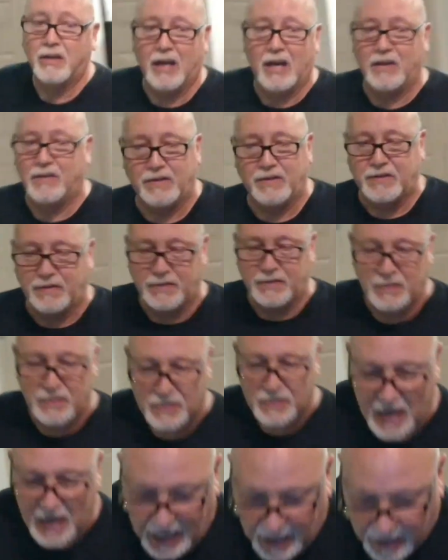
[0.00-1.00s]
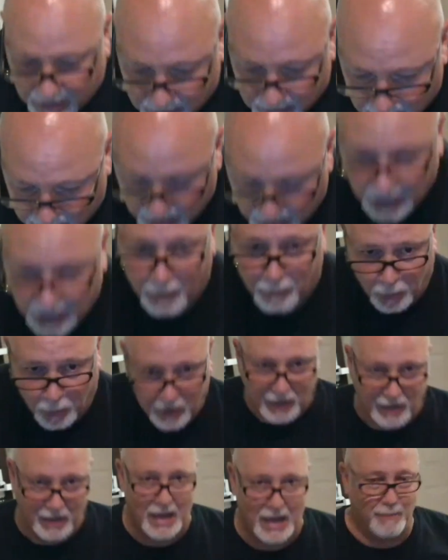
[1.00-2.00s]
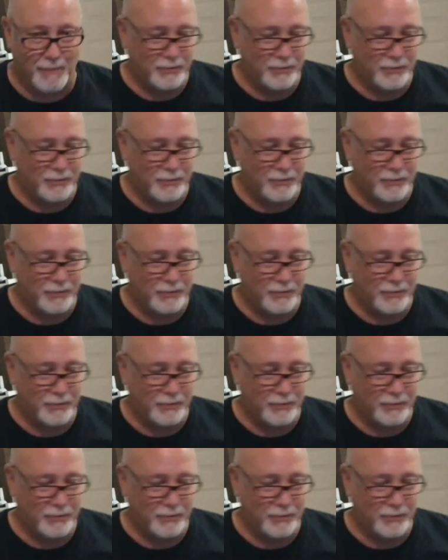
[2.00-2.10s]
You guys, this is insane. I bought a